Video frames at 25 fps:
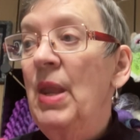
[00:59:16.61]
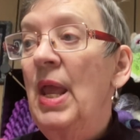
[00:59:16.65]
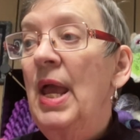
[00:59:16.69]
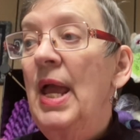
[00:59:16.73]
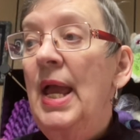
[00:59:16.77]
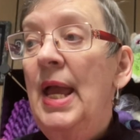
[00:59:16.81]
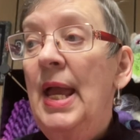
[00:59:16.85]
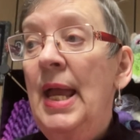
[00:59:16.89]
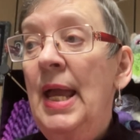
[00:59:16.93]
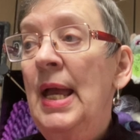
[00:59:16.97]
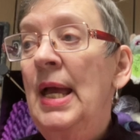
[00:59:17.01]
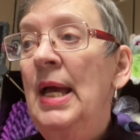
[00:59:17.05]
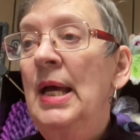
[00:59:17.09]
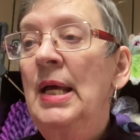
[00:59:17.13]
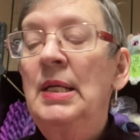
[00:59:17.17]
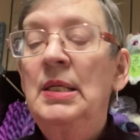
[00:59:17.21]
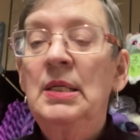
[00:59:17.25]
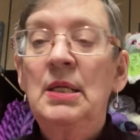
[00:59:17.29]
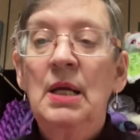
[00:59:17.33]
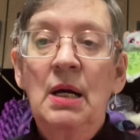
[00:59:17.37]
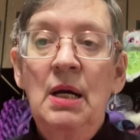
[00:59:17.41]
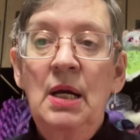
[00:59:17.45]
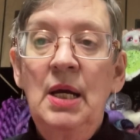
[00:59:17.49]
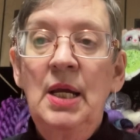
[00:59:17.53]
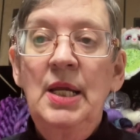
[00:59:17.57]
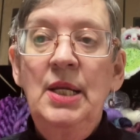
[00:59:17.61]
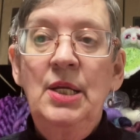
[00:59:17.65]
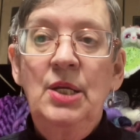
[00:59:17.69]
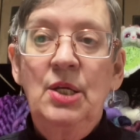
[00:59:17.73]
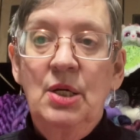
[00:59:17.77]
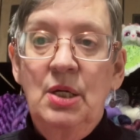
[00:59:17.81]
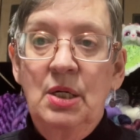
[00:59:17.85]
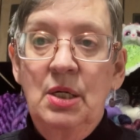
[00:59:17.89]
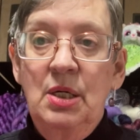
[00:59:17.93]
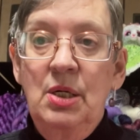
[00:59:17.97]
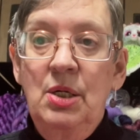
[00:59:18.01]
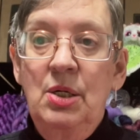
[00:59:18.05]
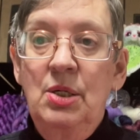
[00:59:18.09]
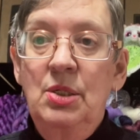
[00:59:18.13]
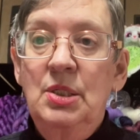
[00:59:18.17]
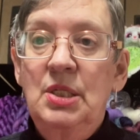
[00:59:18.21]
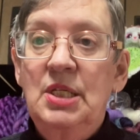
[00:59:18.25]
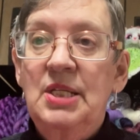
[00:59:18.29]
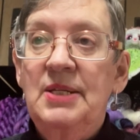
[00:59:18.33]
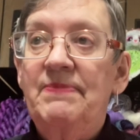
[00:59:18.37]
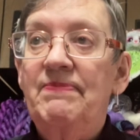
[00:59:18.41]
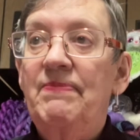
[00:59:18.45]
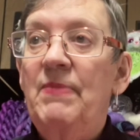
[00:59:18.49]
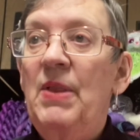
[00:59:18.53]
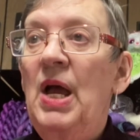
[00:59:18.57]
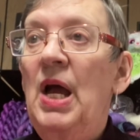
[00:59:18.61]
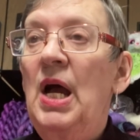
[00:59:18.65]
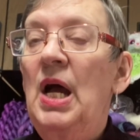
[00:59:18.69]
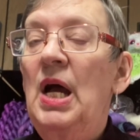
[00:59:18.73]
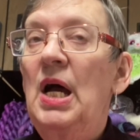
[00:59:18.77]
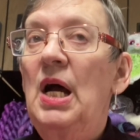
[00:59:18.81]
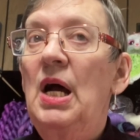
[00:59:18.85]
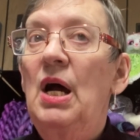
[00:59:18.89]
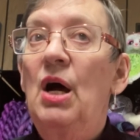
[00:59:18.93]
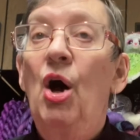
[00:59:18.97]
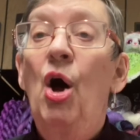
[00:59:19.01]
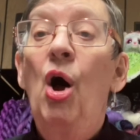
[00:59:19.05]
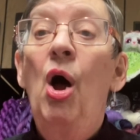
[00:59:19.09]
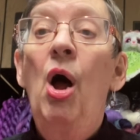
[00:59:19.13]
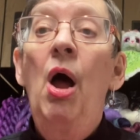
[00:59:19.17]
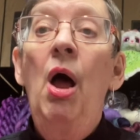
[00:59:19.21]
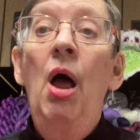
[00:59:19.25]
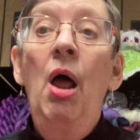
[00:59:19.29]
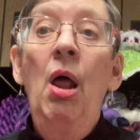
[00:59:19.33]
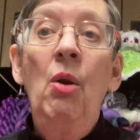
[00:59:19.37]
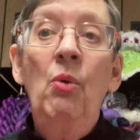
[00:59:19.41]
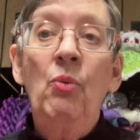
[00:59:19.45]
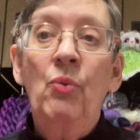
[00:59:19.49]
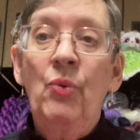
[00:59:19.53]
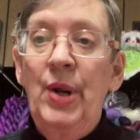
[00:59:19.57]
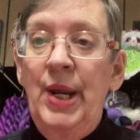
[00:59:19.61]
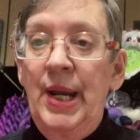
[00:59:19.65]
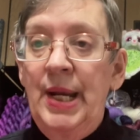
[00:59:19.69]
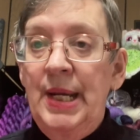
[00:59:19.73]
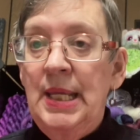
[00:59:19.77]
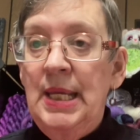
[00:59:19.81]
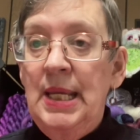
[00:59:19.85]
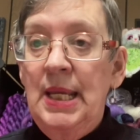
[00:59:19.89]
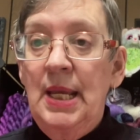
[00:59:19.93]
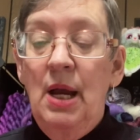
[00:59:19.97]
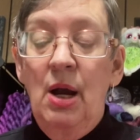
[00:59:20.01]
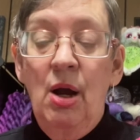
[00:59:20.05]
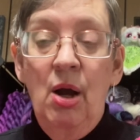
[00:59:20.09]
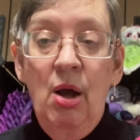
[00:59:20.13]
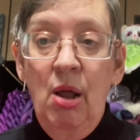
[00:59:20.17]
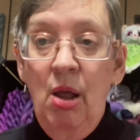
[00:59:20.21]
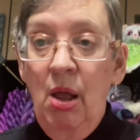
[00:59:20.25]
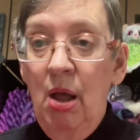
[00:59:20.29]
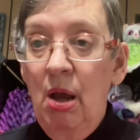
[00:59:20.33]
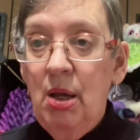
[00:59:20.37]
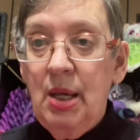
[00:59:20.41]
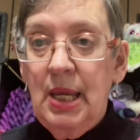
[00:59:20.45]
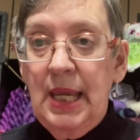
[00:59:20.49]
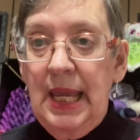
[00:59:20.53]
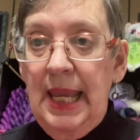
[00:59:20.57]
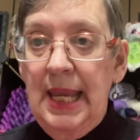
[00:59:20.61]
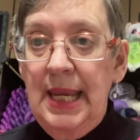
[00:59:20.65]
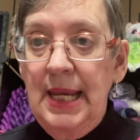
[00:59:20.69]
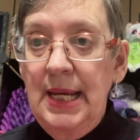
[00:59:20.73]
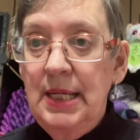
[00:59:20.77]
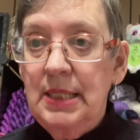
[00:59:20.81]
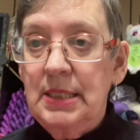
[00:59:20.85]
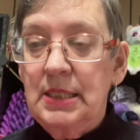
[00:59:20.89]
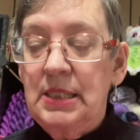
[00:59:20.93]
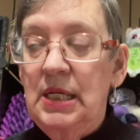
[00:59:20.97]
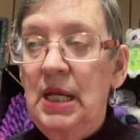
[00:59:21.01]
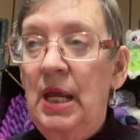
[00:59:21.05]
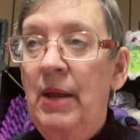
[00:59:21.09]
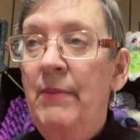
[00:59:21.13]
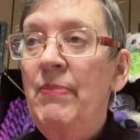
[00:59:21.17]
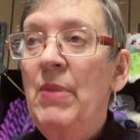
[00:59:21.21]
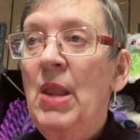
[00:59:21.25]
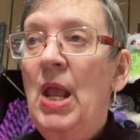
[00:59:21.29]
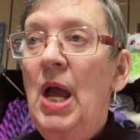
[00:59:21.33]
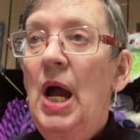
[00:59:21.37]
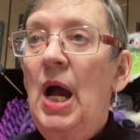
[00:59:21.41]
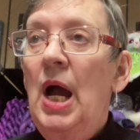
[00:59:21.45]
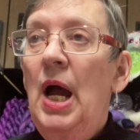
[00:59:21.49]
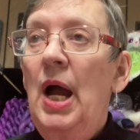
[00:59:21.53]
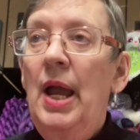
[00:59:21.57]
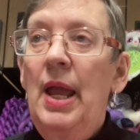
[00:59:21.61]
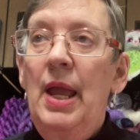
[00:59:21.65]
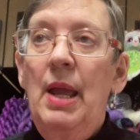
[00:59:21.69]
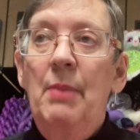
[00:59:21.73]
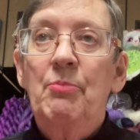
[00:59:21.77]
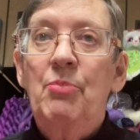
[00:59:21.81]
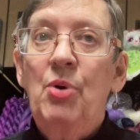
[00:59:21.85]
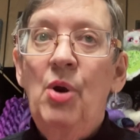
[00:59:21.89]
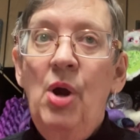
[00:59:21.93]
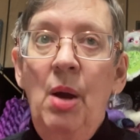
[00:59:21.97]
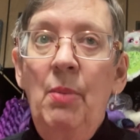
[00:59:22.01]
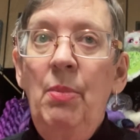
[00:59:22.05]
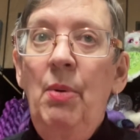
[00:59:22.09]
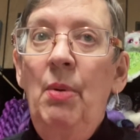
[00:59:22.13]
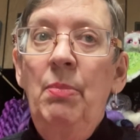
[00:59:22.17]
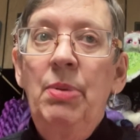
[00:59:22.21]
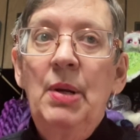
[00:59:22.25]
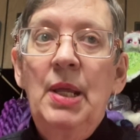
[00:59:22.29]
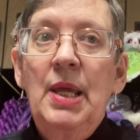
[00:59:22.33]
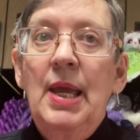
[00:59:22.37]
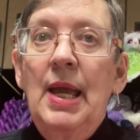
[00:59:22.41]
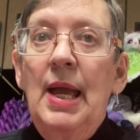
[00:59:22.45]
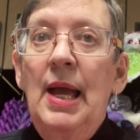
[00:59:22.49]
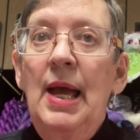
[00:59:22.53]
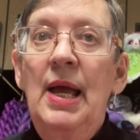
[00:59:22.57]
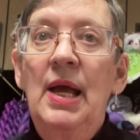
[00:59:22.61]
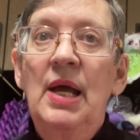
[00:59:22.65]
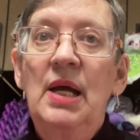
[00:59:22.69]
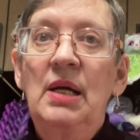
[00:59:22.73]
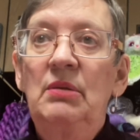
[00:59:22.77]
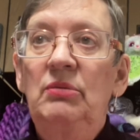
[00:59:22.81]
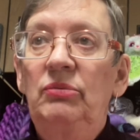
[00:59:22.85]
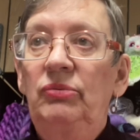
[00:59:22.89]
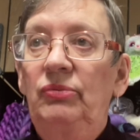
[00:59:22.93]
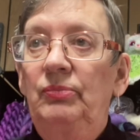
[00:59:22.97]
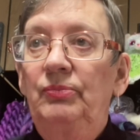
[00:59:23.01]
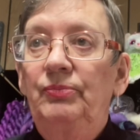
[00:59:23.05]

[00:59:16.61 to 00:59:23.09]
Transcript: Hand-dyed yarns, already all caked. I probably have,